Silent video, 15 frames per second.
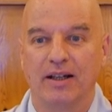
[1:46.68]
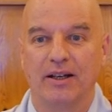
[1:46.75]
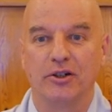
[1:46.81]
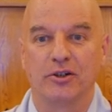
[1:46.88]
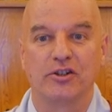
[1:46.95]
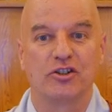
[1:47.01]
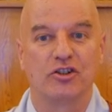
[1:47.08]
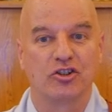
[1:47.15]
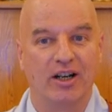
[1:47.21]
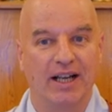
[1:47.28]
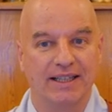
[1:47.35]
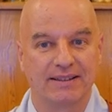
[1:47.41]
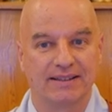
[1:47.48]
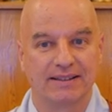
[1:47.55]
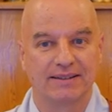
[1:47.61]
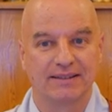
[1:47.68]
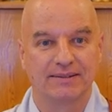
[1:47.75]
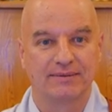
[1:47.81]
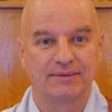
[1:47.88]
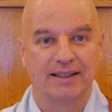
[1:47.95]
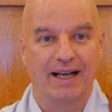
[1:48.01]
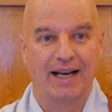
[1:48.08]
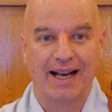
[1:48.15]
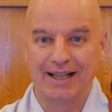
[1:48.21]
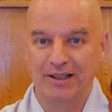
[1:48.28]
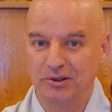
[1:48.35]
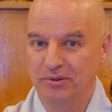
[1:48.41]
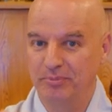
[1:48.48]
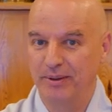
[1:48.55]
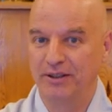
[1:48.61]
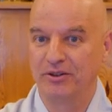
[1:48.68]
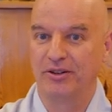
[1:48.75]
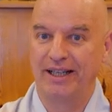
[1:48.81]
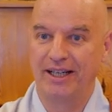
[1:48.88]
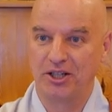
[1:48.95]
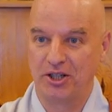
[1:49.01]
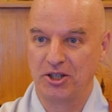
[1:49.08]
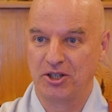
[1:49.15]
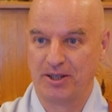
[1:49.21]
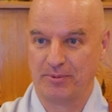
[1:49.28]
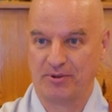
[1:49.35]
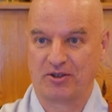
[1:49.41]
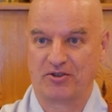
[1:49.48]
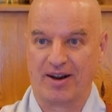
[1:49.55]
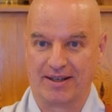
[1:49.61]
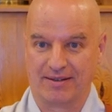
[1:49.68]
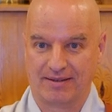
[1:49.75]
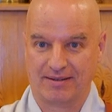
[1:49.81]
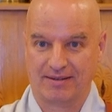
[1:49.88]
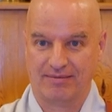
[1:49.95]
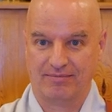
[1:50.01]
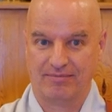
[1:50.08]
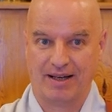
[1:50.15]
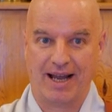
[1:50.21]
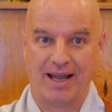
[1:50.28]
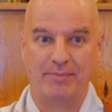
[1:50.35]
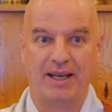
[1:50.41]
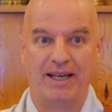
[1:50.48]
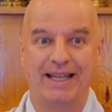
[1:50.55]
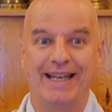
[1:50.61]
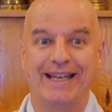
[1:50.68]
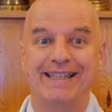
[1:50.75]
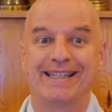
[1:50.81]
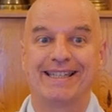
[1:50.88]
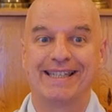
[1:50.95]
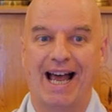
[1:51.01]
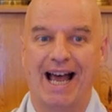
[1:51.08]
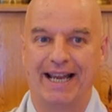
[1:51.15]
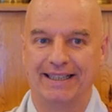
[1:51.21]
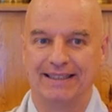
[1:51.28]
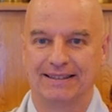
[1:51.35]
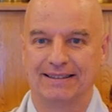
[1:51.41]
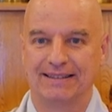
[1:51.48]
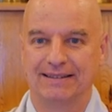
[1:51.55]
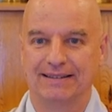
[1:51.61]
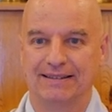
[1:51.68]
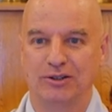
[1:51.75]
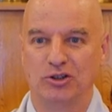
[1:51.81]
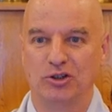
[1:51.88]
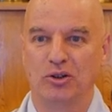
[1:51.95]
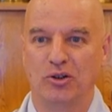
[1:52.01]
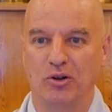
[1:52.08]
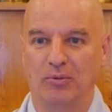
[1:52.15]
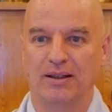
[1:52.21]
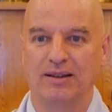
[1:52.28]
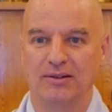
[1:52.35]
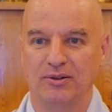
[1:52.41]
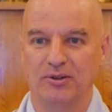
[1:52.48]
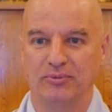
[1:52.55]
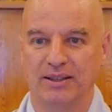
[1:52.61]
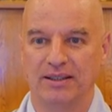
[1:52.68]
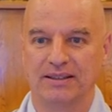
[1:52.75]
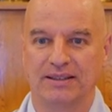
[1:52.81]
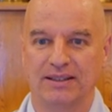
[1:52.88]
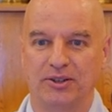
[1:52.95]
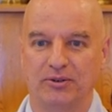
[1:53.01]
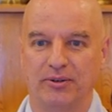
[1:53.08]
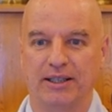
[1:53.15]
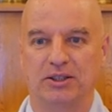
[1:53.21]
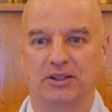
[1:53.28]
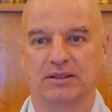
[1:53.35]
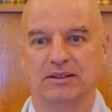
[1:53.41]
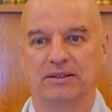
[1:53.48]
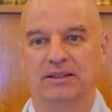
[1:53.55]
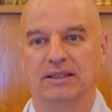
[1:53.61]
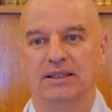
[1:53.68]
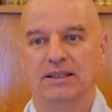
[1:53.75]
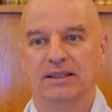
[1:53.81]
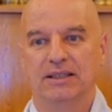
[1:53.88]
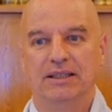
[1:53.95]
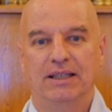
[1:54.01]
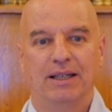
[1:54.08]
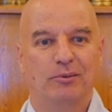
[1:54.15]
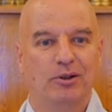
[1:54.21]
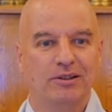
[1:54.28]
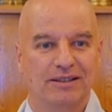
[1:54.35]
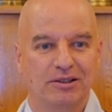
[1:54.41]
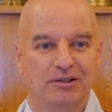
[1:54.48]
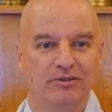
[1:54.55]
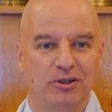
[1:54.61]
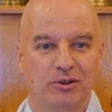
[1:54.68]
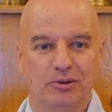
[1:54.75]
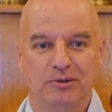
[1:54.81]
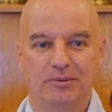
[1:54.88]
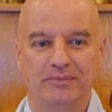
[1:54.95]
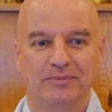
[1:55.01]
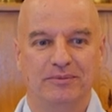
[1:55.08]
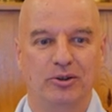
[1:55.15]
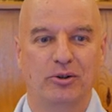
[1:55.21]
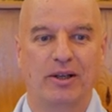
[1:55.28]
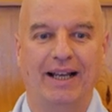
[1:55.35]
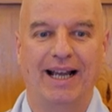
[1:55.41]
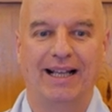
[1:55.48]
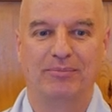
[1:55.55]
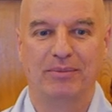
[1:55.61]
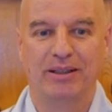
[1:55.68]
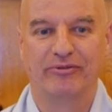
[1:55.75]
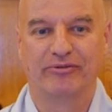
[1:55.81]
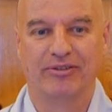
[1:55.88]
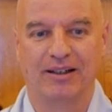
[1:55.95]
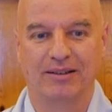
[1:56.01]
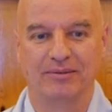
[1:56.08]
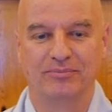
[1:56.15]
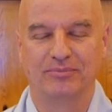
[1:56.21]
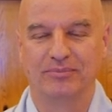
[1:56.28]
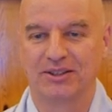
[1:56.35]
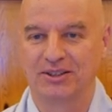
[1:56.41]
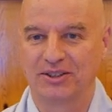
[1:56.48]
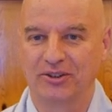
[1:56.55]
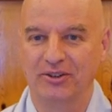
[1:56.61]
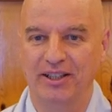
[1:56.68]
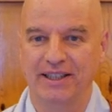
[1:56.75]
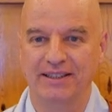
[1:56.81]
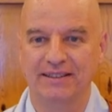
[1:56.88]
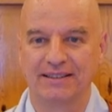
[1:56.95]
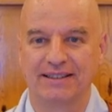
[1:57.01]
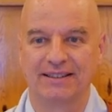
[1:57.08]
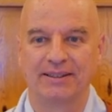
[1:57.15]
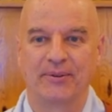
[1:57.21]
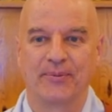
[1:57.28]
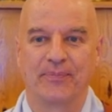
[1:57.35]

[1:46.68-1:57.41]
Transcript: you're stressed. And I don't mean relationship stress, I mean inside. You don't know what to do with the situation. Most of you, looking at me from the screens,